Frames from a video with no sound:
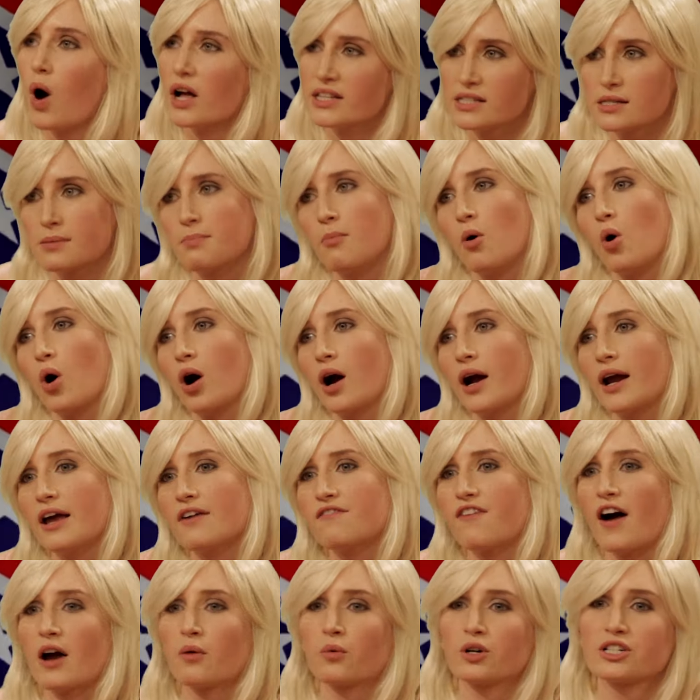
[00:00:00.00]
What's more,
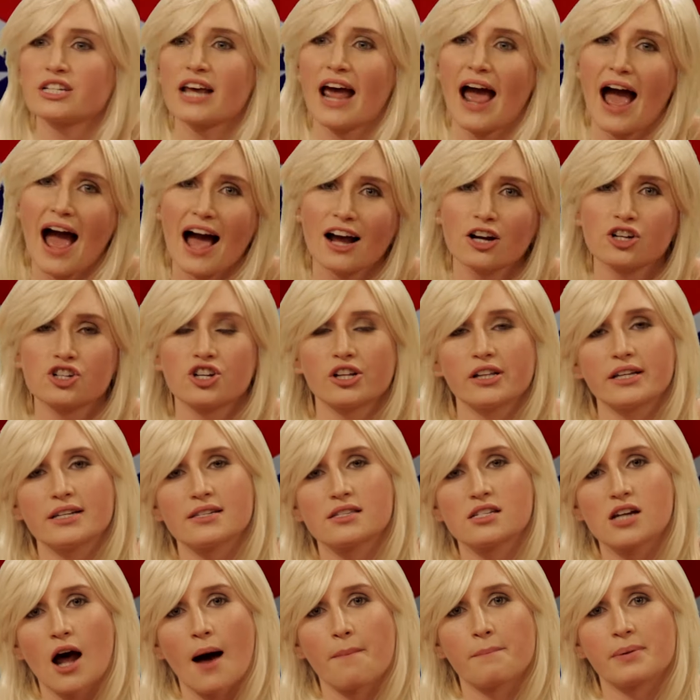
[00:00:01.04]
if I were to actually
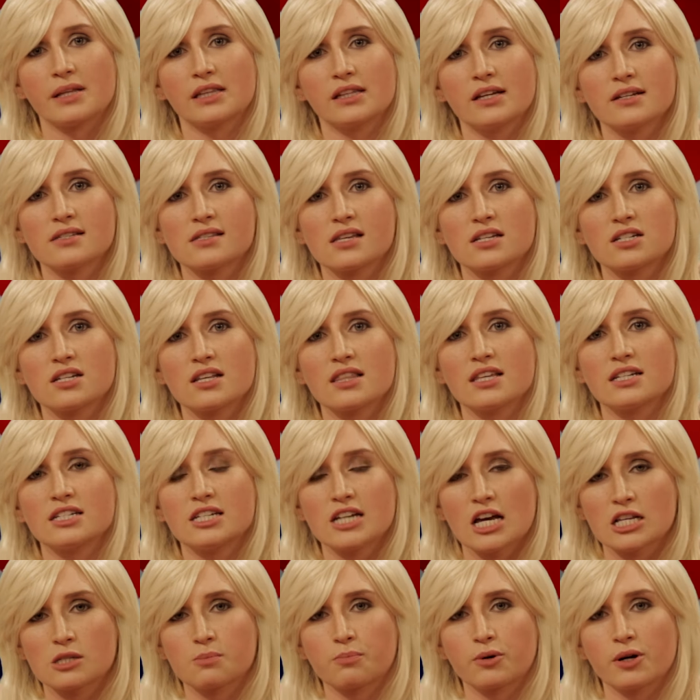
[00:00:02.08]
stop and listen to the
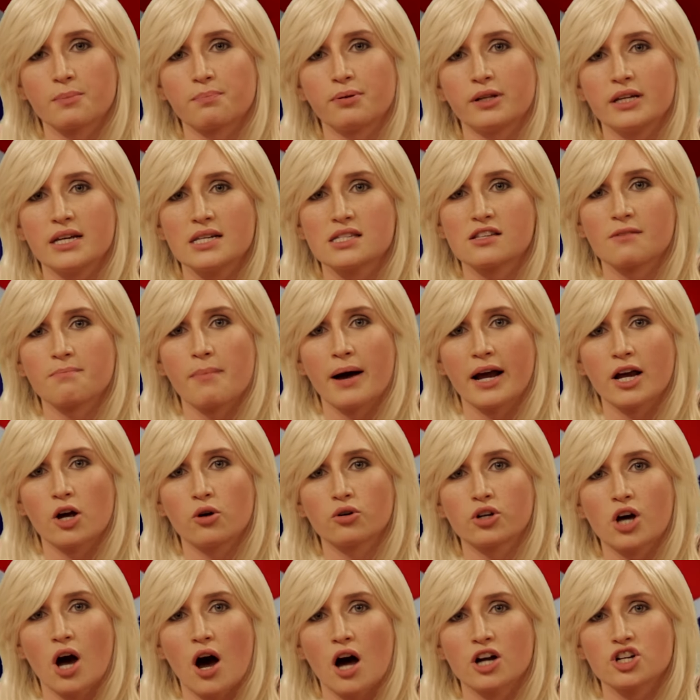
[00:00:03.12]
desperate pleas of my
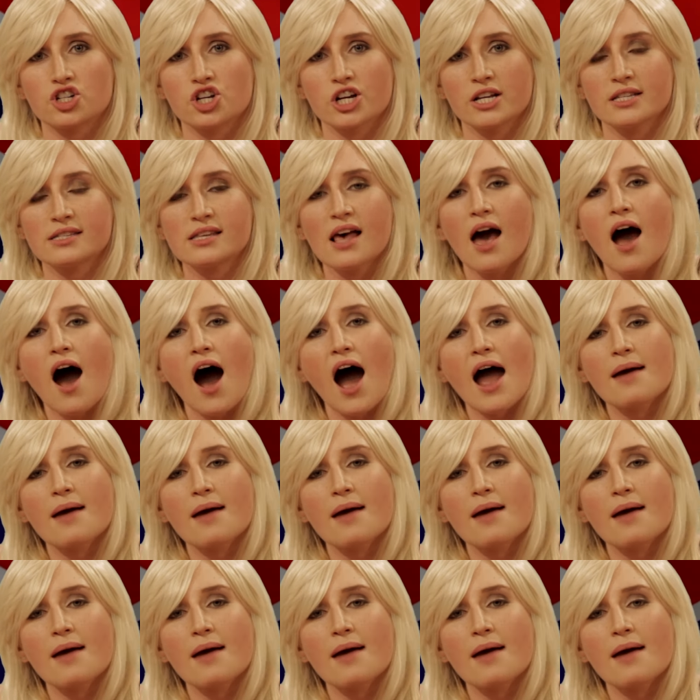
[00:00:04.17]
own conscience,